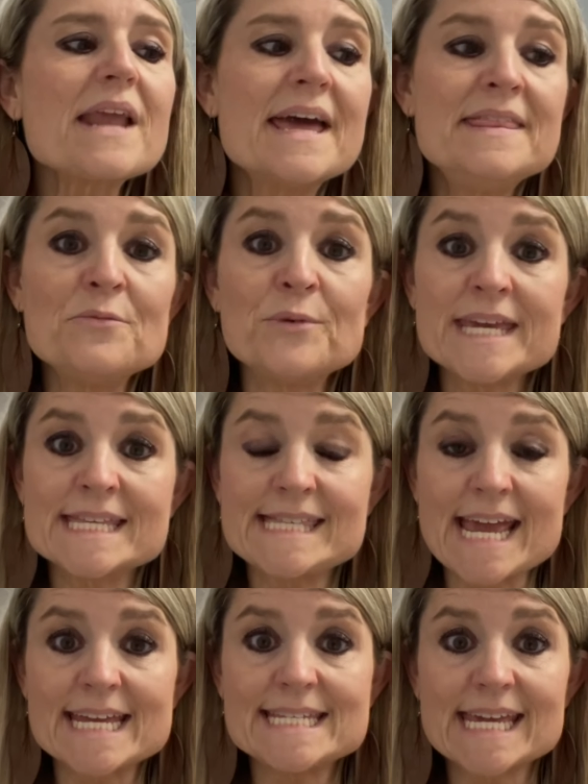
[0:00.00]
And then we can
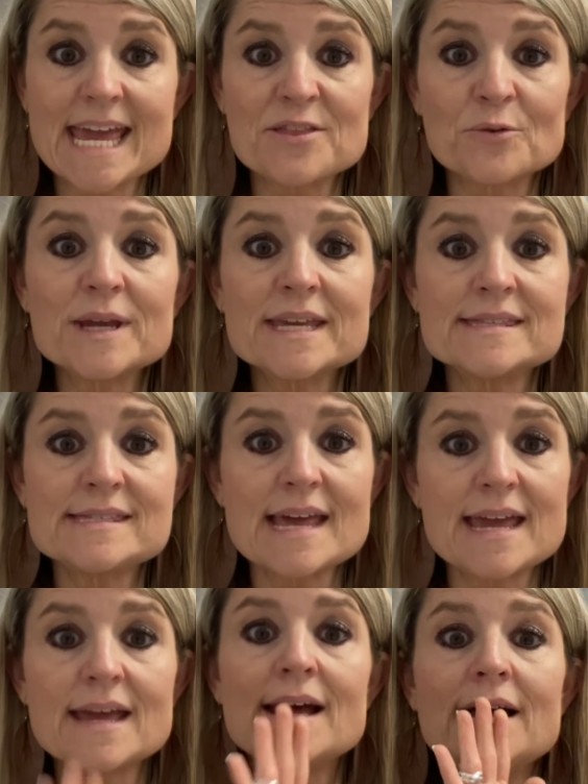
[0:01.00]
say it together. We can
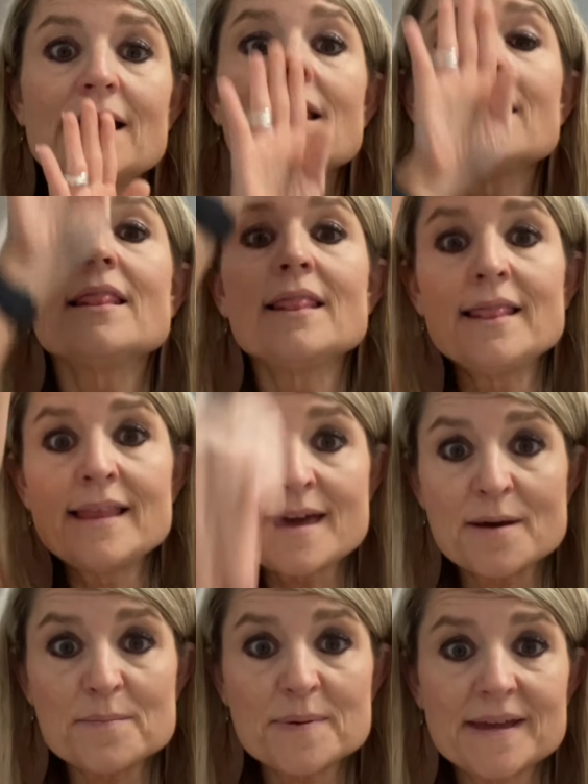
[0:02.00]
say,
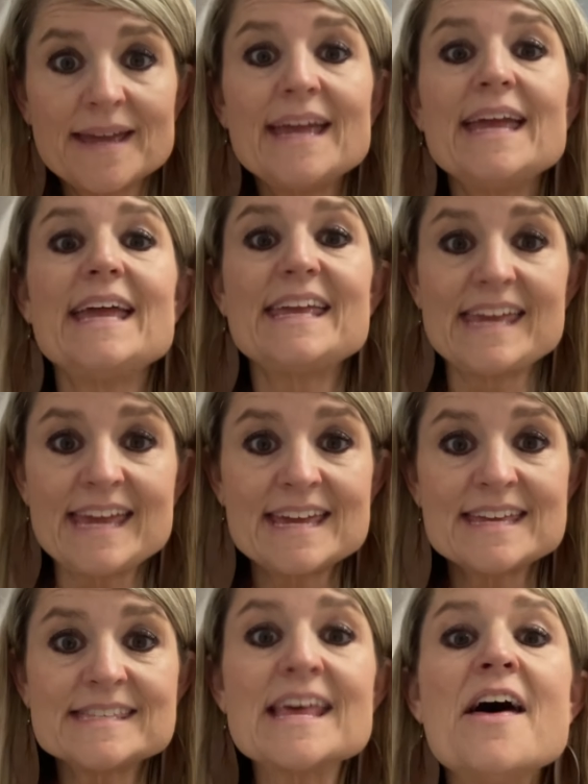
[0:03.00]
lip
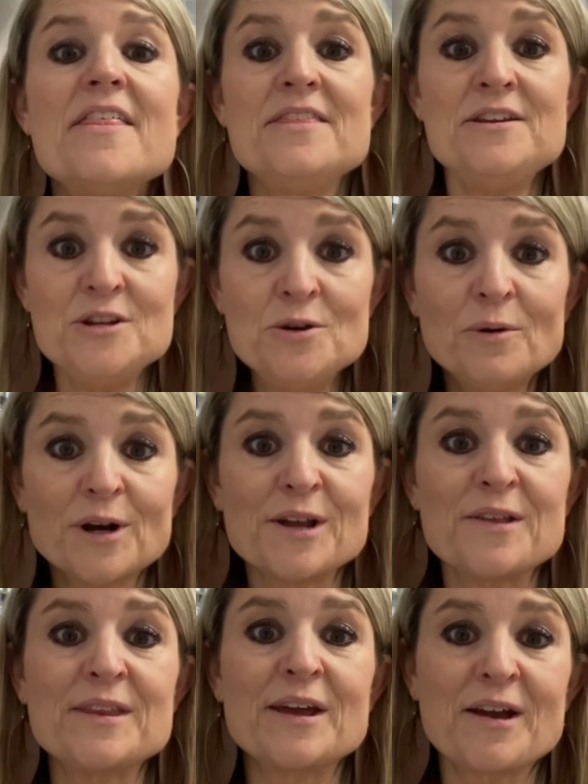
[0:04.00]
is the new word
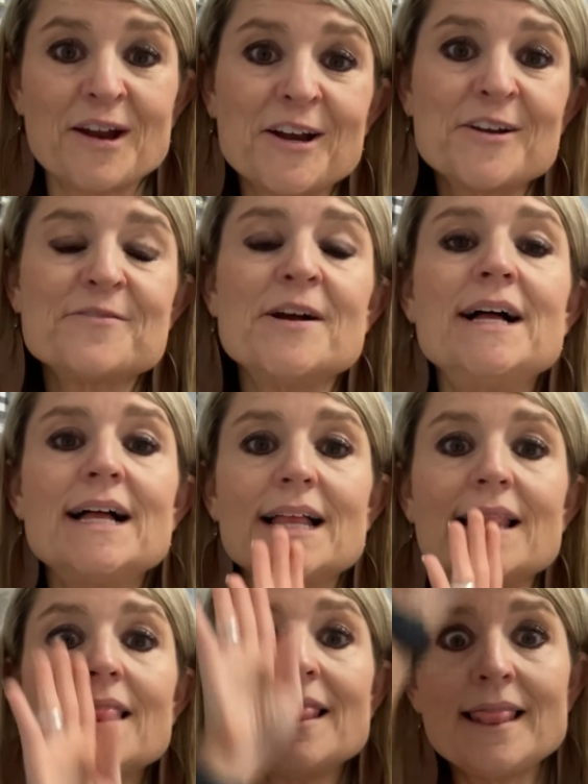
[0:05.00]
on the curve.
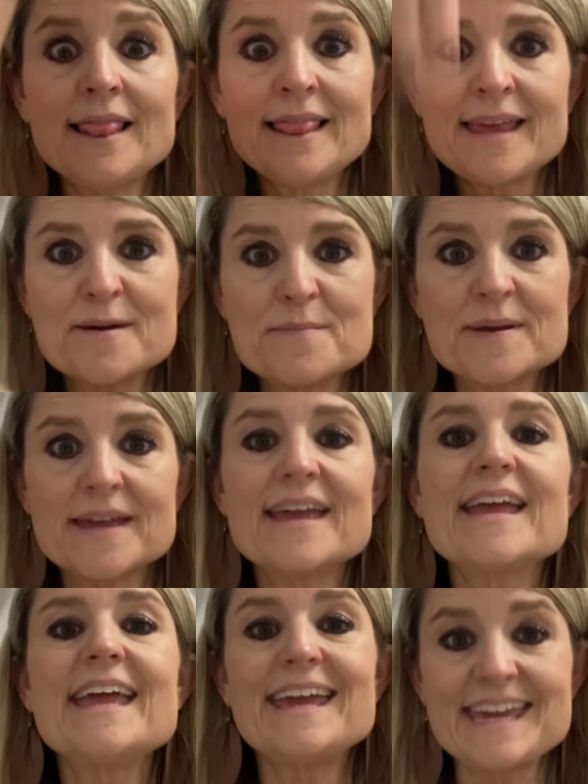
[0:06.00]
Lip
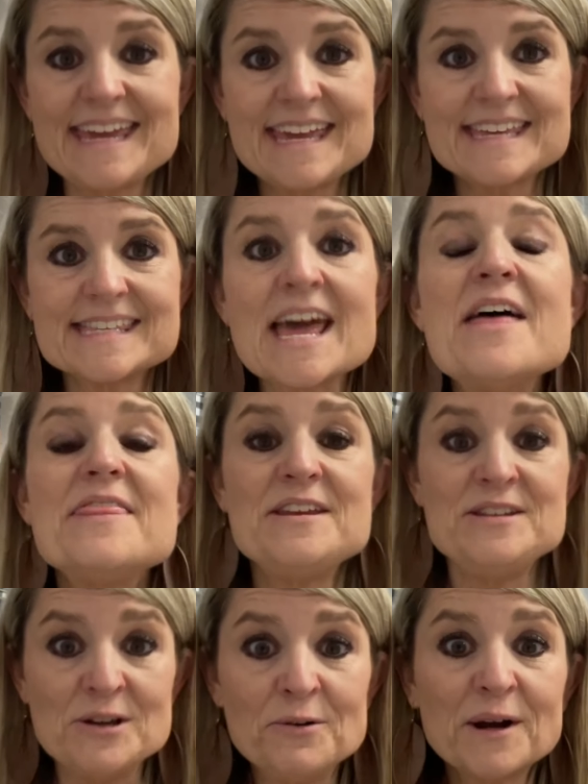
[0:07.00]
is the
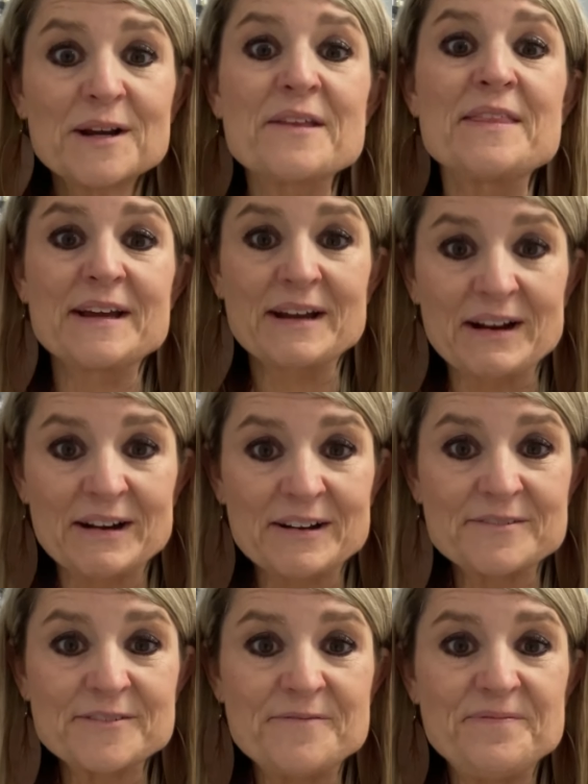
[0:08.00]
new word on the curve.